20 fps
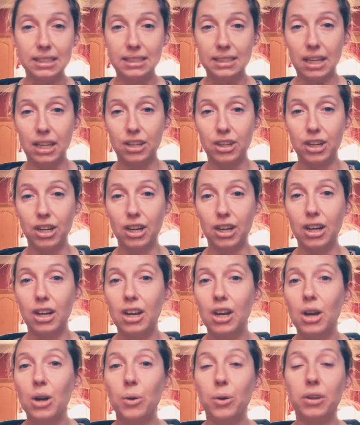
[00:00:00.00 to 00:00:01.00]
center
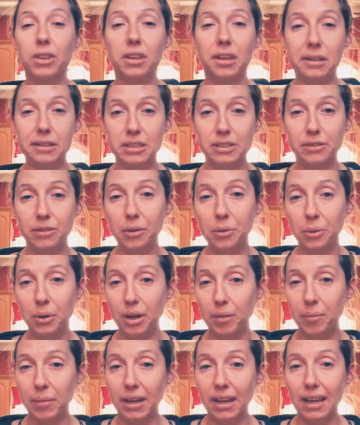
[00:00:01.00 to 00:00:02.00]
with lots of
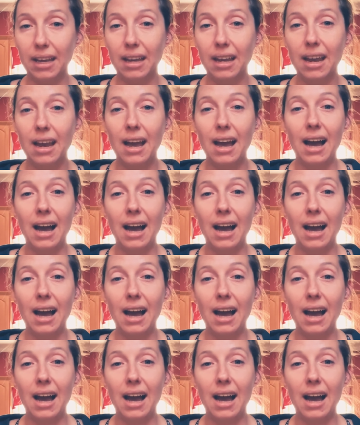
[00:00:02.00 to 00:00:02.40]
equipment.